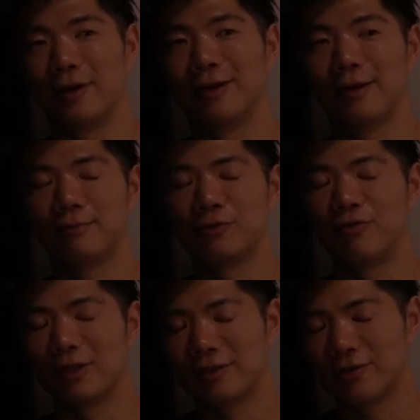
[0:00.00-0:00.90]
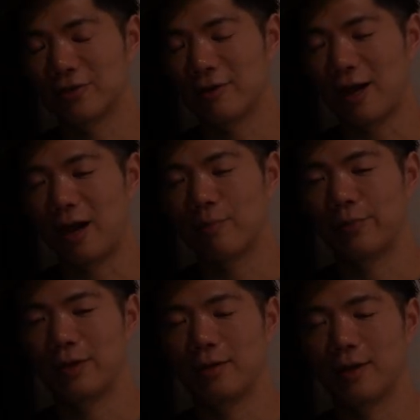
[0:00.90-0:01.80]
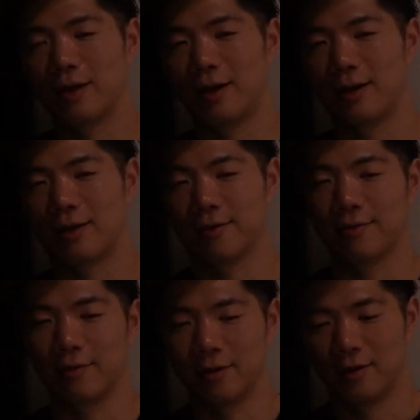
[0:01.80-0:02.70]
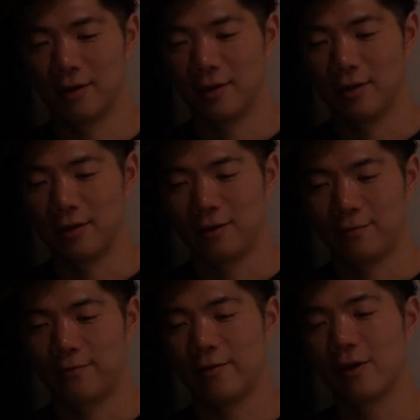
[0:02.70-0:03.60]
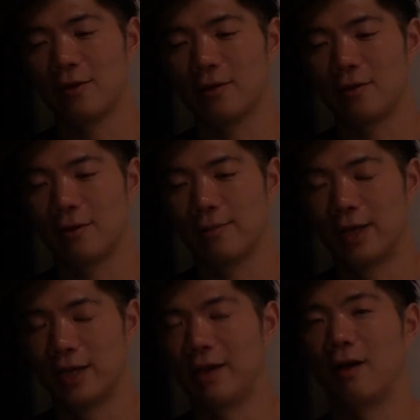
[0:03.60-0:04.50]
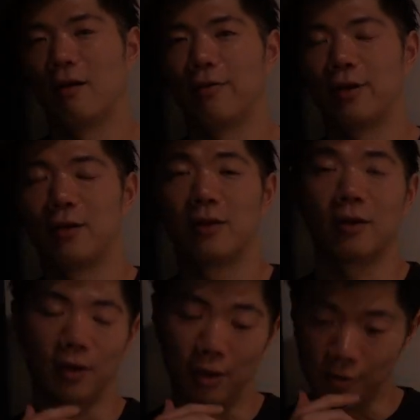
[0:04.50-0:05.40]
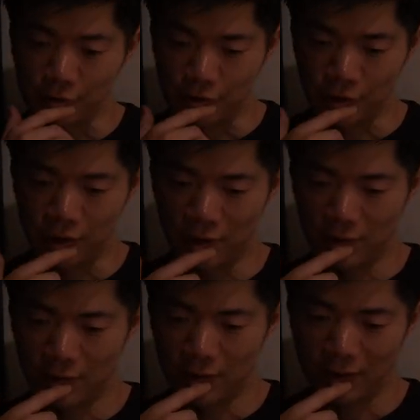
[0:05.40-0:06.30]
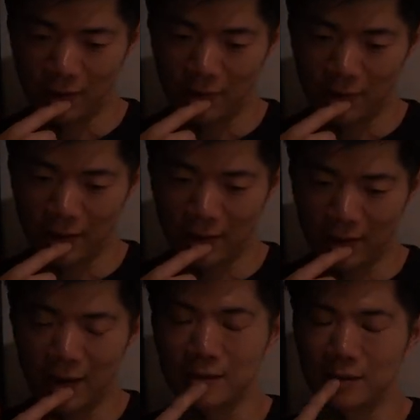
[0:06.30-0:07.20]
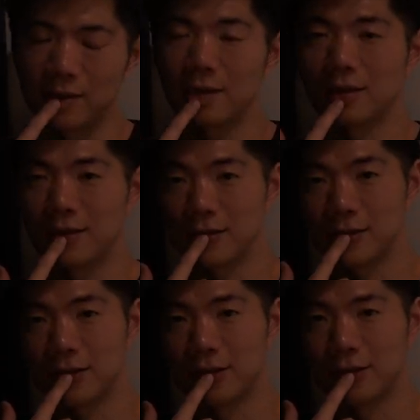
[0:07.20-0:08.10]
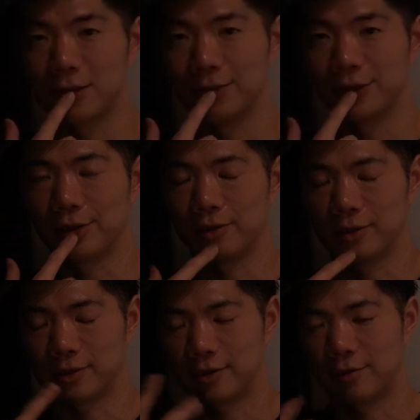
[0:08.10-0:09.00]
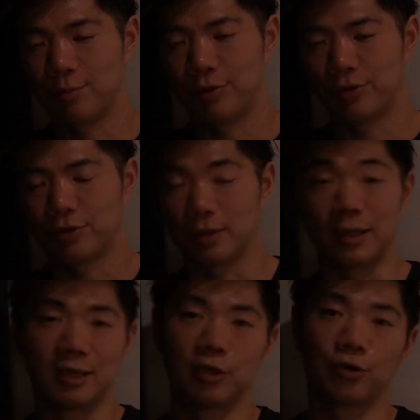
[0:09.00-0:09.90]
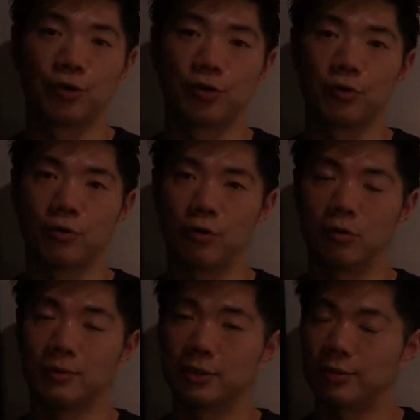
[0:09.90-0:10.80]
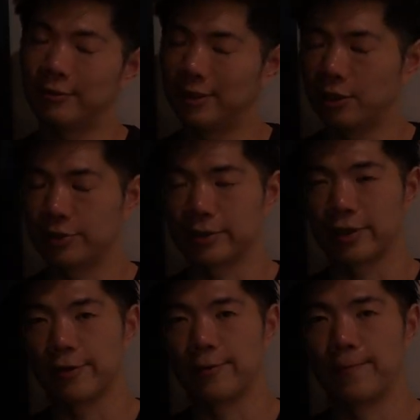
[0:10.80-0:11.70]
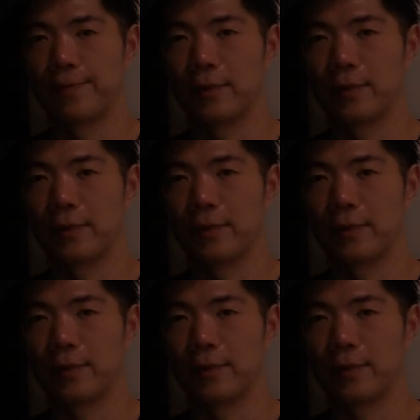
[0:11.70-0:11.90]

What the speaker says: And I'm really so happy that I can feel my health and energy as is, because compared to a year ago, almost 2 years ago,